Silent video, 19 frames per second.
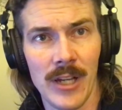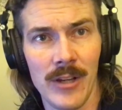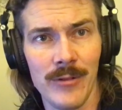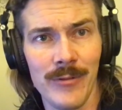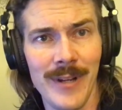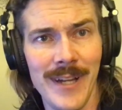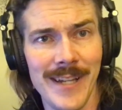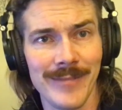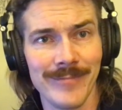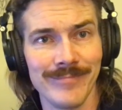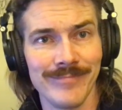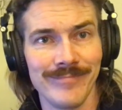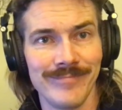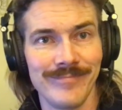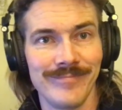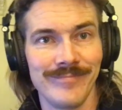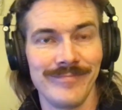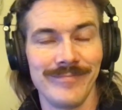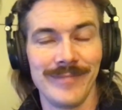All right.
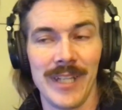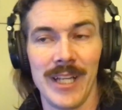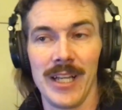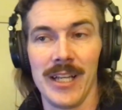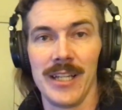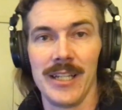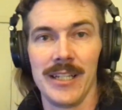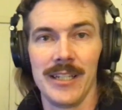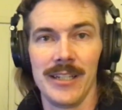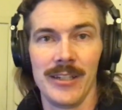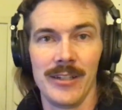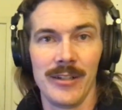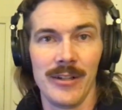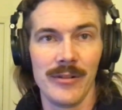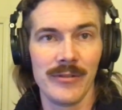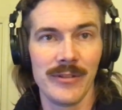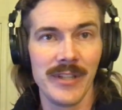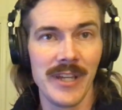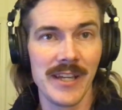
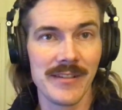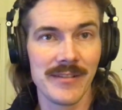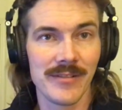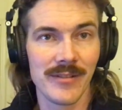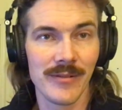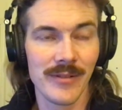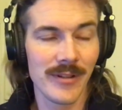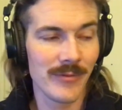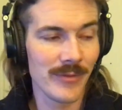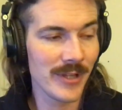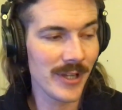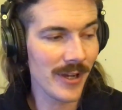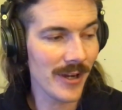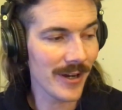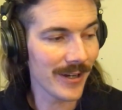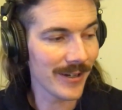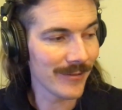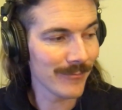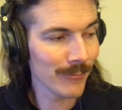Okay, so here we
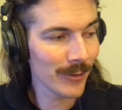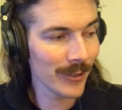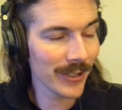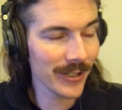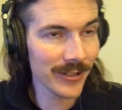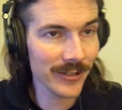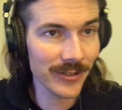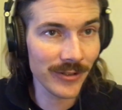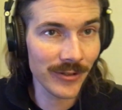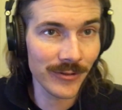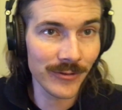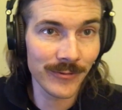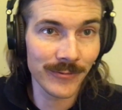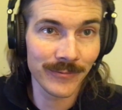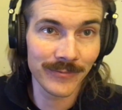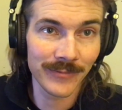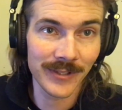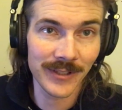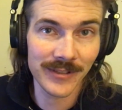are, and we're gonna
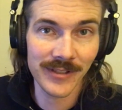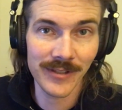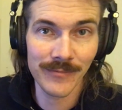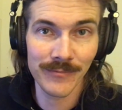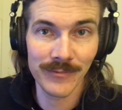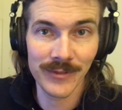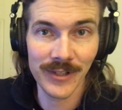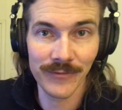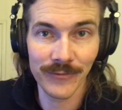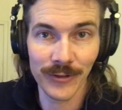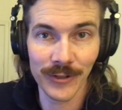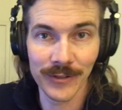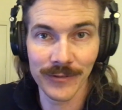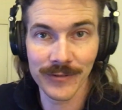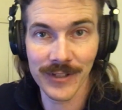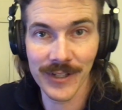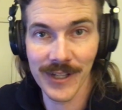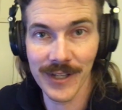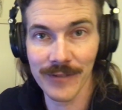do something
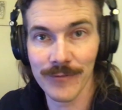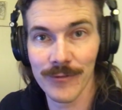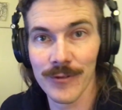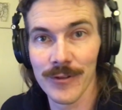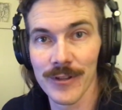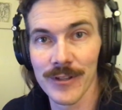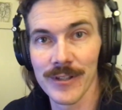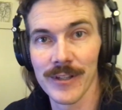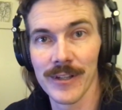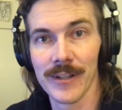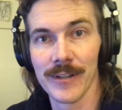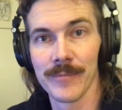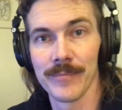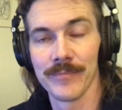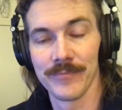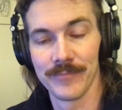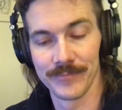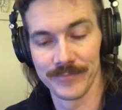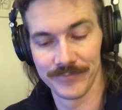different today for the
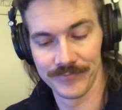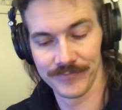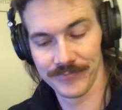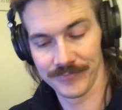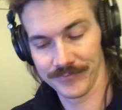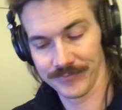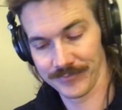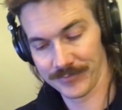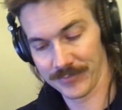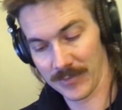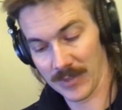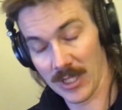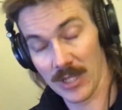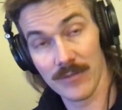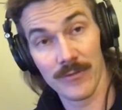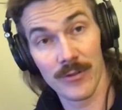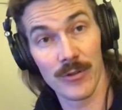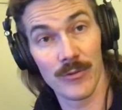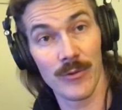
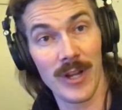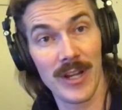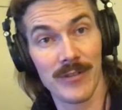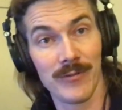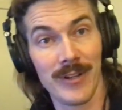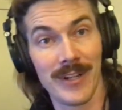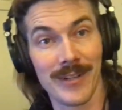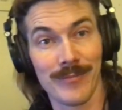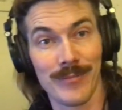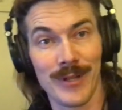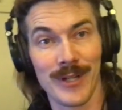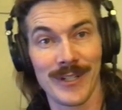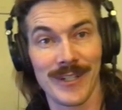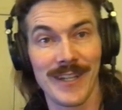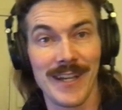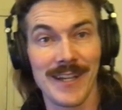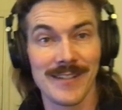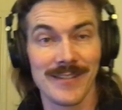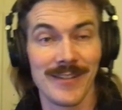Ryan Reddick
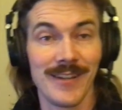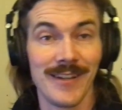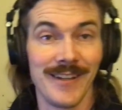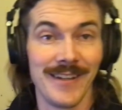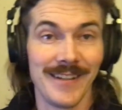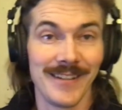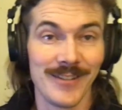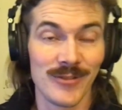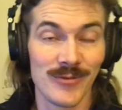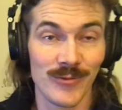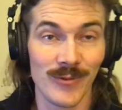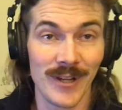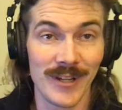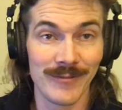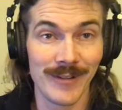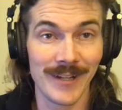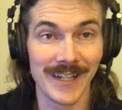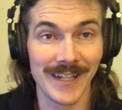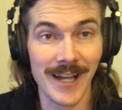podcast. This is
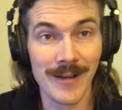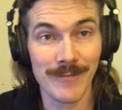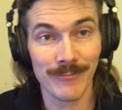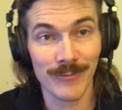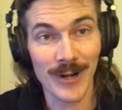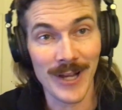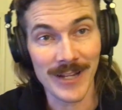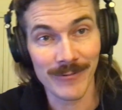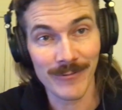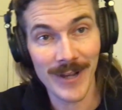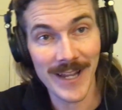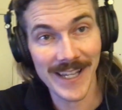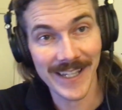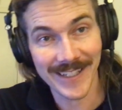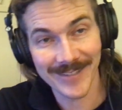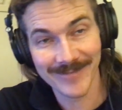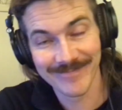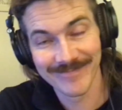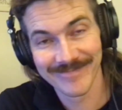Ryan Reddick. I'm Ryan
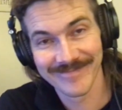Reddick,